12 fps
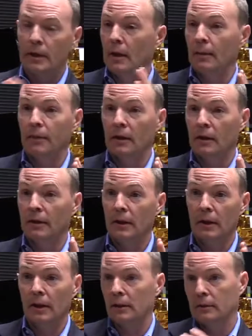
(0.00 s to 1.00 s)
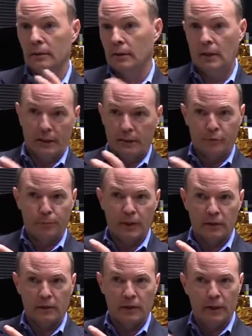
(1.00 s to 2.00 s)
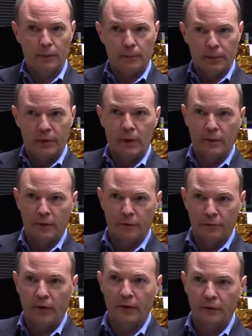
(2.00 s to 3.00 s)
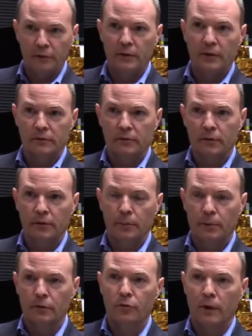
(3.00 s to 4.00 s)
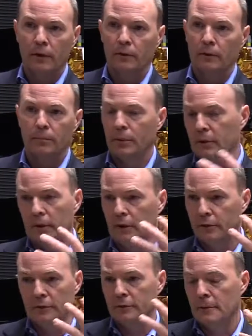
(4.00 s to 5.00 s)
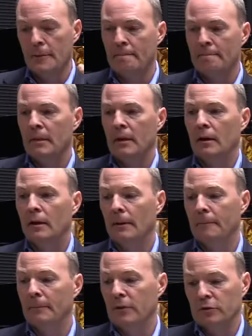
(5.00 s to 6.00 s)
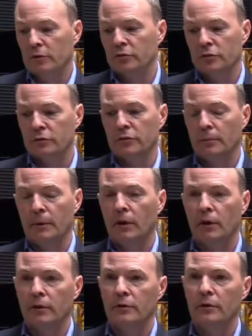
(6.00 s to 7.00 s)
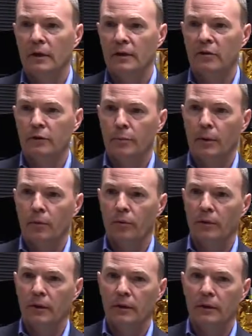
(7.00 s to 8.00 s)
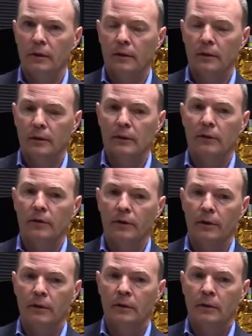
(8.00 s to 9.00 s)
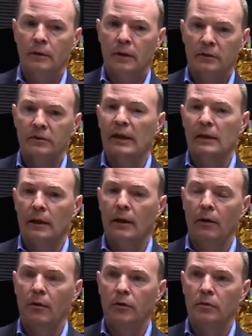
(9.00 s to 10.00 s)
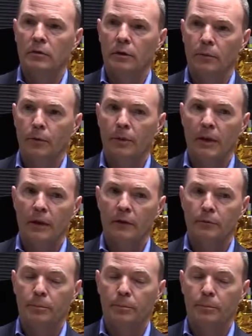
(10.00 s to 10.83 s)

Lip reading: And beyond that, I can speculate, but then the fuzz gets a little bit greater because it's just going to be hard to anticipate with any clarity exactly how it will come to pass.